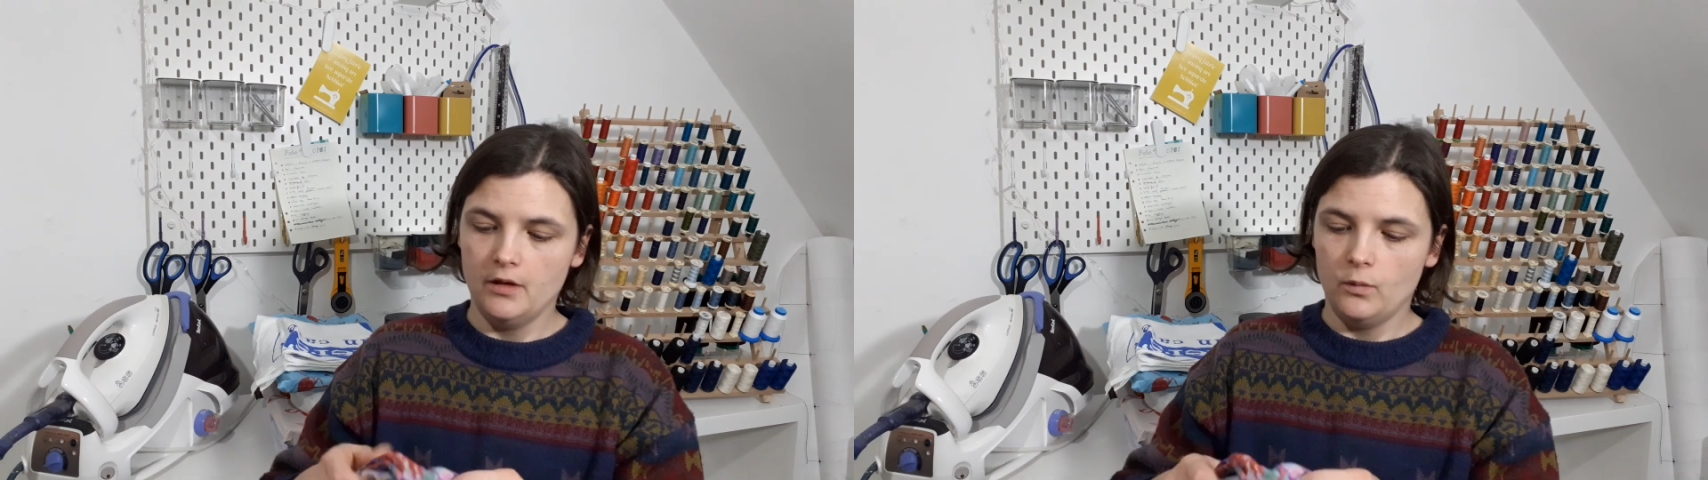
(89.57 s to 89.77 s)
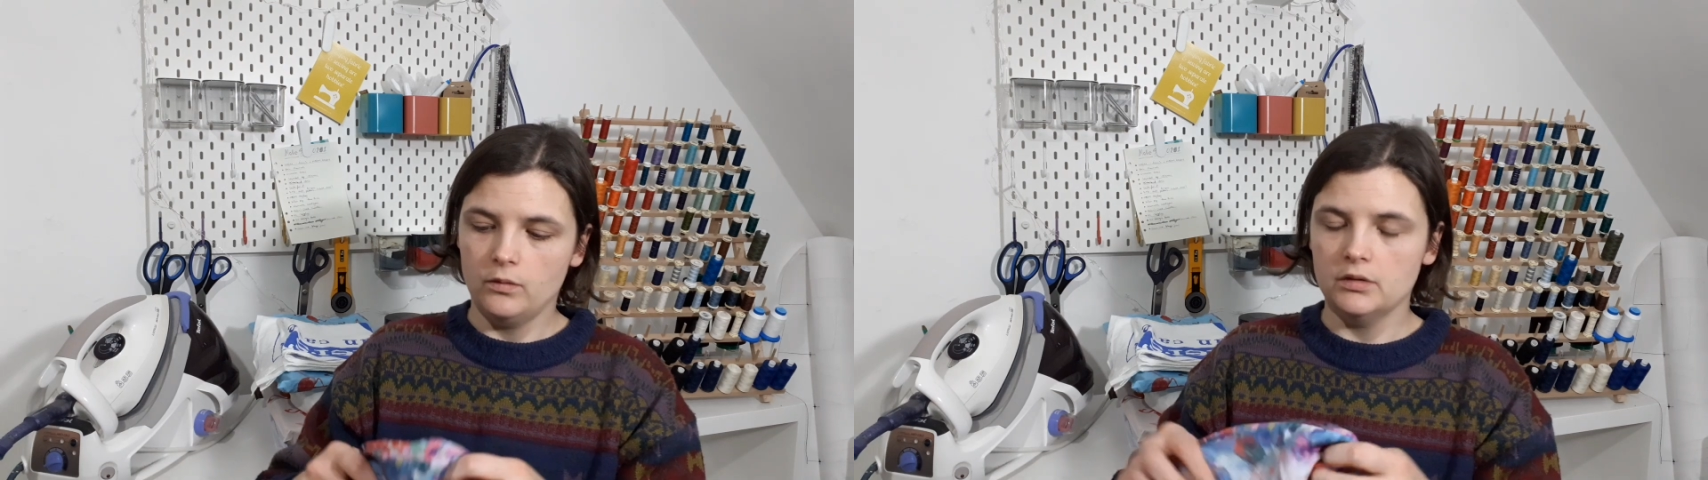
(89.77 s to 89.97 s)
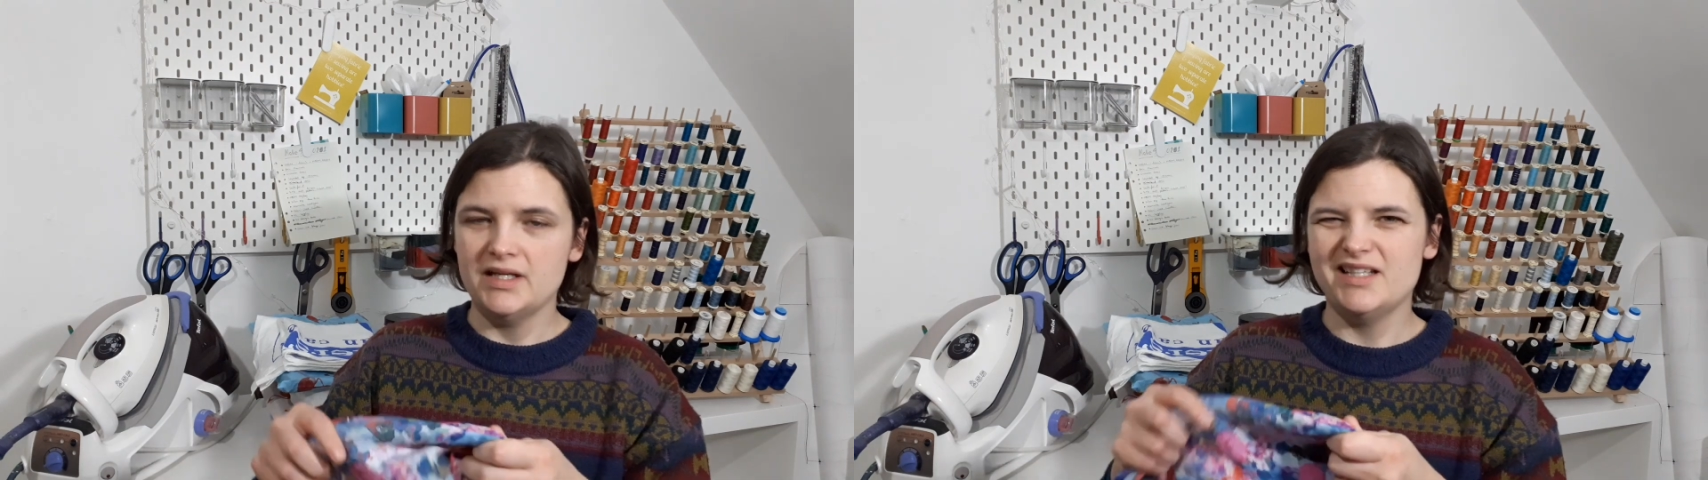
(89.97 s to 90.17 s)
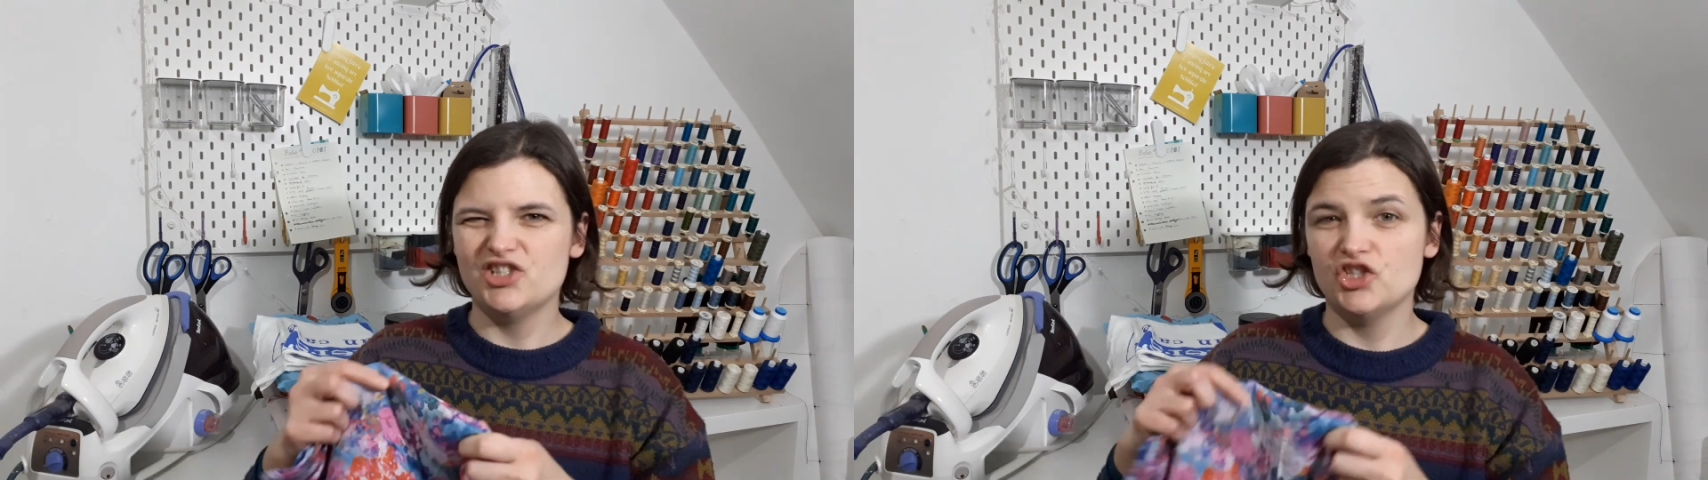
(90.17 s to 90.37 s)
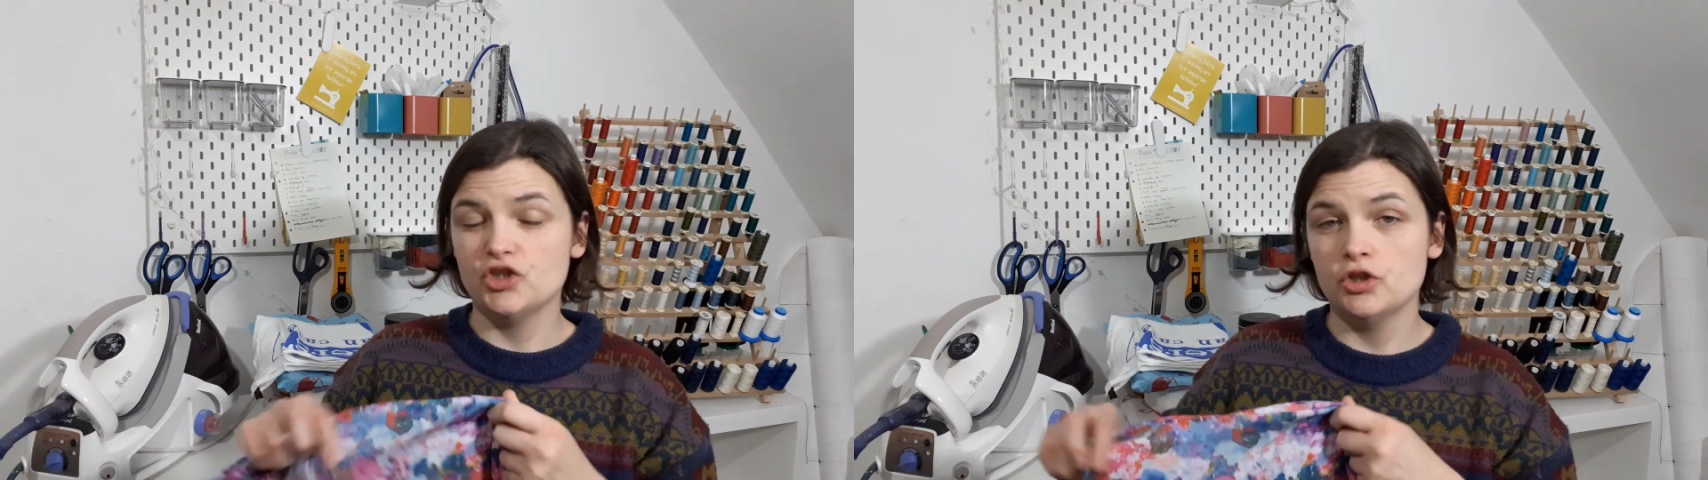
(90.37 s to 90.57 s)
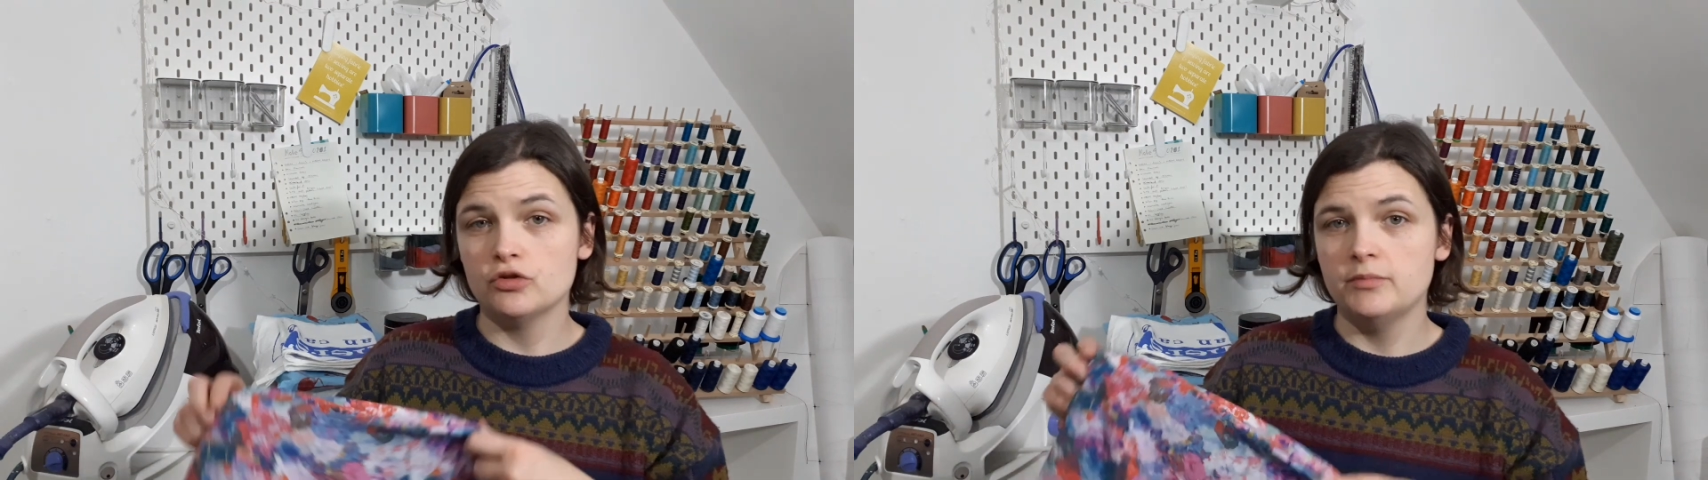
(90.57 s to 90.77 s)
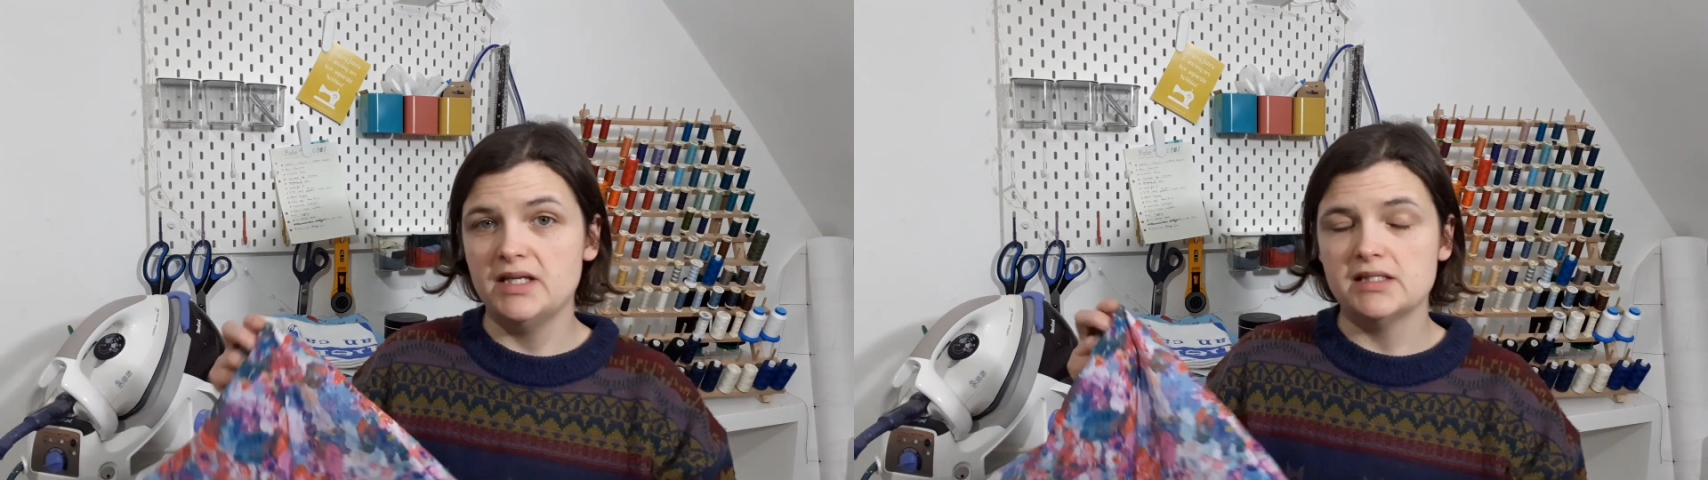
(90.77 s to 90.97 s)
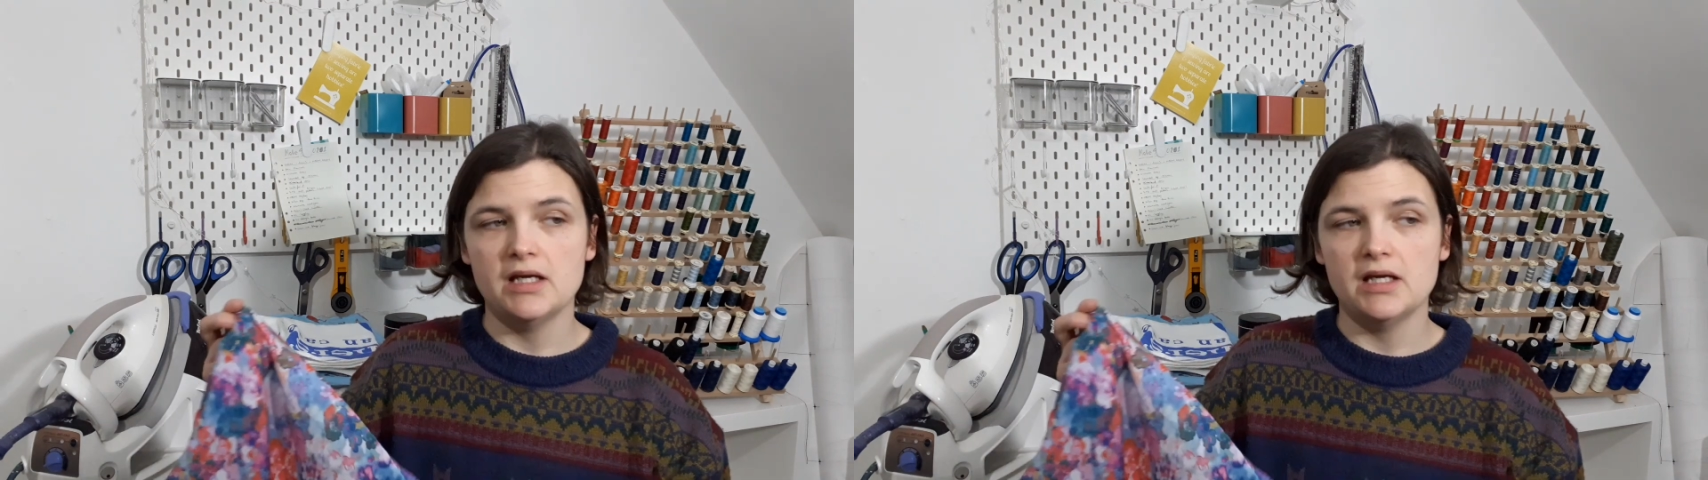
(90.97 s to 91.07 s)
One is just under 1 metre